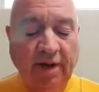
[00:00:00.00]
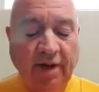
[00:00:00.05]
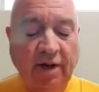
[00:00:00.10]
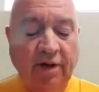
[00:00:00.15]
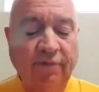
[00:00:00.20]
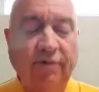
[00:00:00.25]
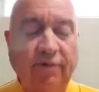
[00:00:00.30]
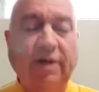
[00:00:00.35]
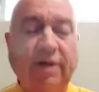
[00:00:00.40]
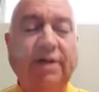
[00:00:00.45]

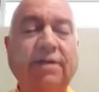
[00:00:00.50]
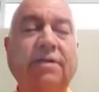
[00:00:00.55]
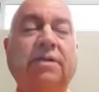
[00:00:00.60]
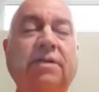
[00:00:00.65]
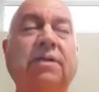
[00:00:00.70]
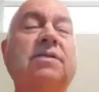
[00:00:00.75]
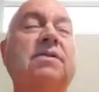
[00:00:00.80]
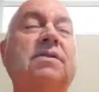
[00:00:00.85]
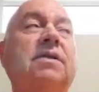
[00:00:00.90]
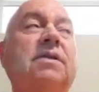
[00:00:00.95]
For
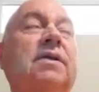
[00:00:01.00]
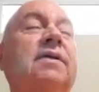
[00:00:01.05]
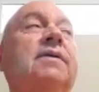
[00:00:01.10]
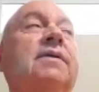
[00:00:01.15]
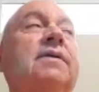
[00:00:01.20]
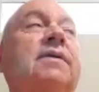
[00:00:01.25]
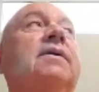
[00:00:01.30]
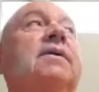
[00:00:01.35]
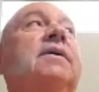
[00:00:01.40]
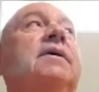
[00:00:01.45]
instance,
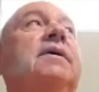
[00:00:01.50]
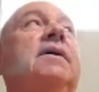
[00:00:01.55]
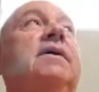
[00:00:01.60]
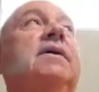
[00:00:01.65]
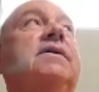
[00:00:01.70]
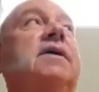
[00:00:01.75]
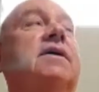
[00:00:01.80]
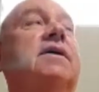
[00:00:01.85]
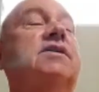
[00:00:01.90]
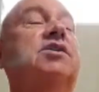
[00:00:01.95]
in
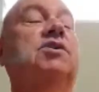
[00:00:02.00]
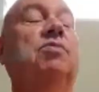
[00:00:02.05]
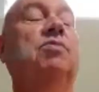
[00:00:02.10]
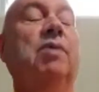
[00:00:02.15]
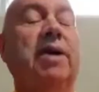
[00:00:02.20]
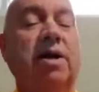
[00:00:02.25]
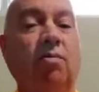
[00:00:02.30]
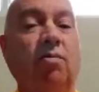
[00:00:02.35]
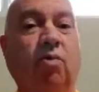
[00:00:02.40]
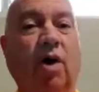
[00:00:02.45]
text
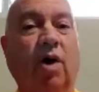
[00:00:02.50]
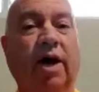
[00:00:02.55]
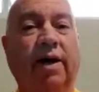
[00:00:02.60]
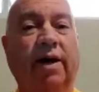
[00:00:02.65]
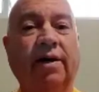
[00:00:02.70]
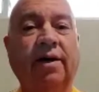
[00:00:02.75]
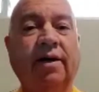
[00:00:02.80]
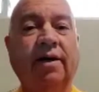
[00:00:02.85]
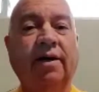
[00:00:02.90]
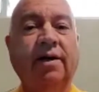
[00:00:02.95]

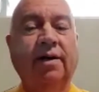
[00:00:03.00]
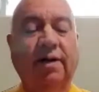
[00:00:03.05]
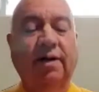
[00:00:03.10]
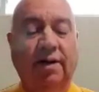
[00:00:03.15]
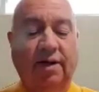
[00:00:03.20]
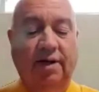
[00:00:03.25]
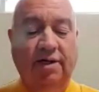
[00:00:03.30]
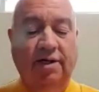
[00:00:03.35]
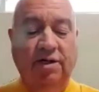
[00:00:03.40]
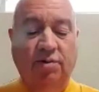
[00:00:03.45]
21
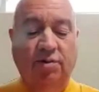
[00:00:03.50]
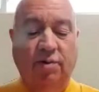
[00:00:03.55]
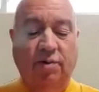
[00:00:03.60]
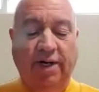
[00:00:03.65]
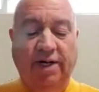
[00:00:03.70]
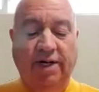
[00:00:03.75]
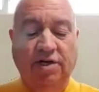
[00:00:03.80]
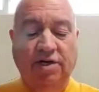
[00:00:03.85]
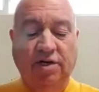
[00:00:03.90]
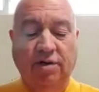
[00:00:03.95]
and
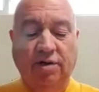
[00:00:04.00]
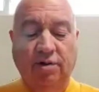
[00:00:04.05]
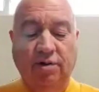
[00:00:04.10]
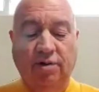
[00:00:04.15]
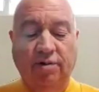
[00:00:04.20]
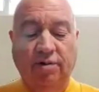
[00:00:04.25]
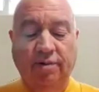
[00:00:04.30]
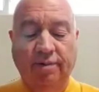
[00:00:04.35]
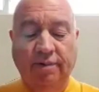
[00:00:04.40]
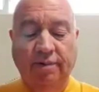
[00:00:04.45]
22,